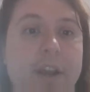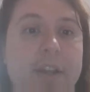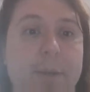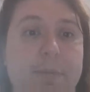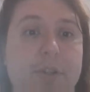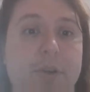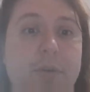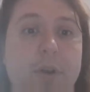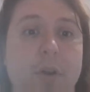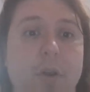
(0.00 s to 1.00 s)
In the
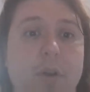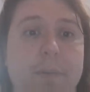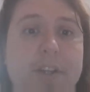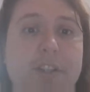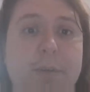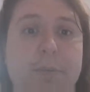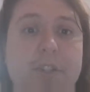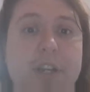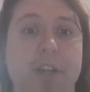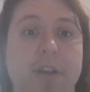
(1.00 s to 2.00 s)
episode, Logan makes an
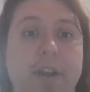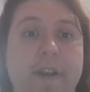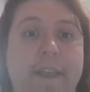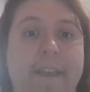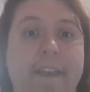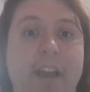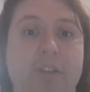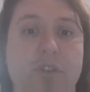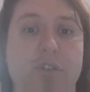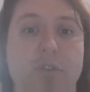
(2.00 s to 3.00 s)
obscene
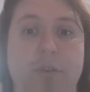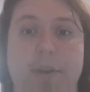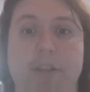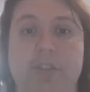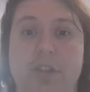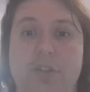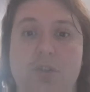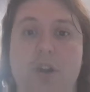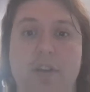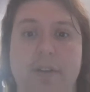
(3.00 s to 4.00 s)
hand gesture known as the
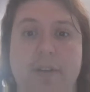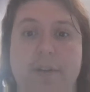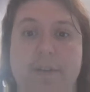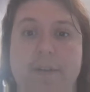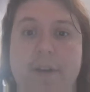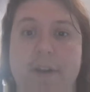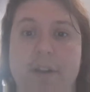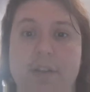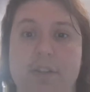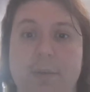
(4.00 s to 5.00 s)
shocker,
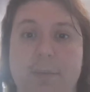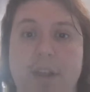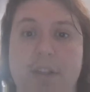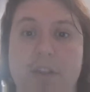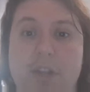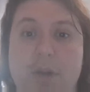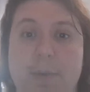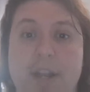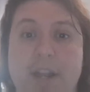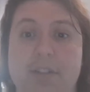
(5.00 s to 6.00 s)
something that the
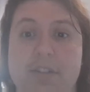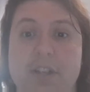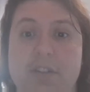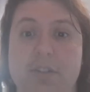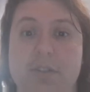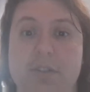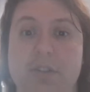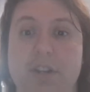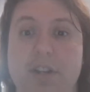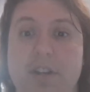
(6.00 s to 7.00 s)
UPN censors
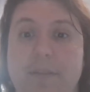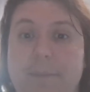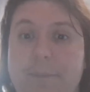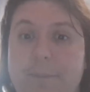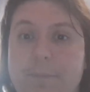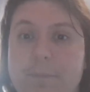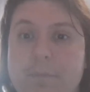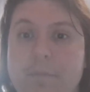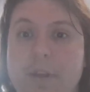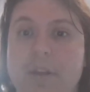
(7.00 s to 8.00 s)
didn't
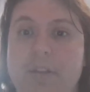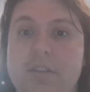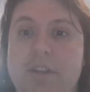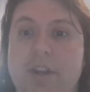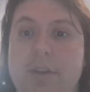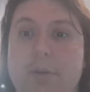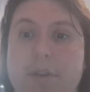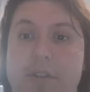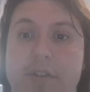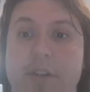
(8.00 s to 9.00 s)
did not
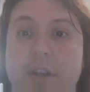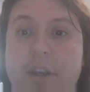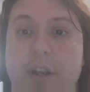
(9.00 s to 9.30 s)
notice.